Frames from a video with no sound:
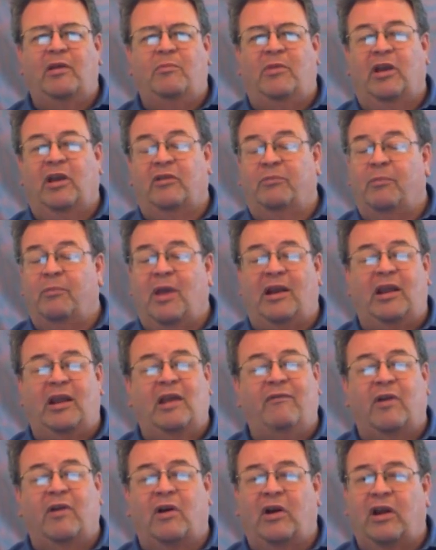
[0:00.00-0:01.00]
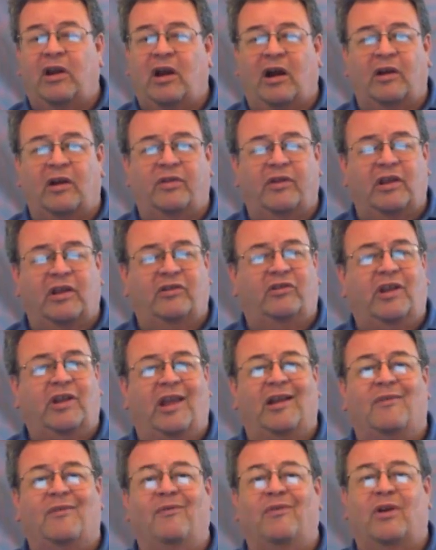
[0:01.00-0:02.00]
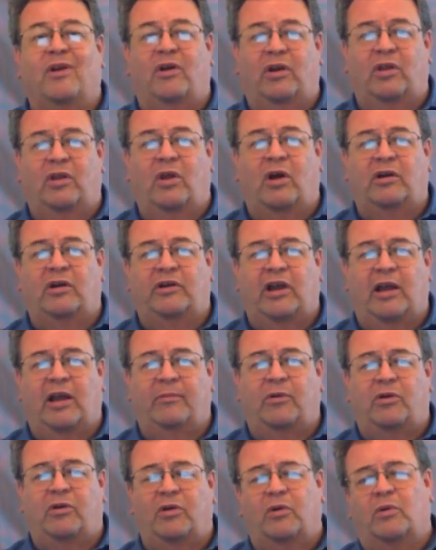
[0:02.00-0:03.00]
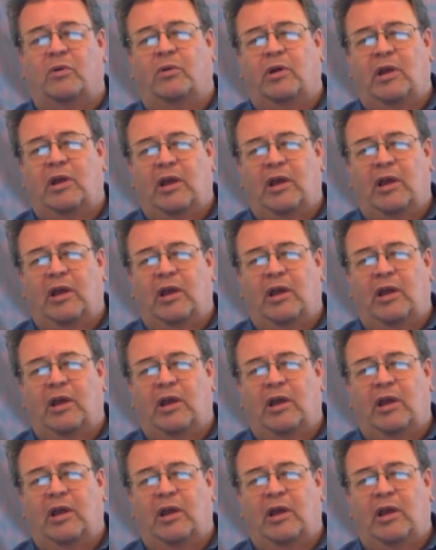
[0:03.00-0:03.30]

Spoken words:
because many very hard things take a very long time to do.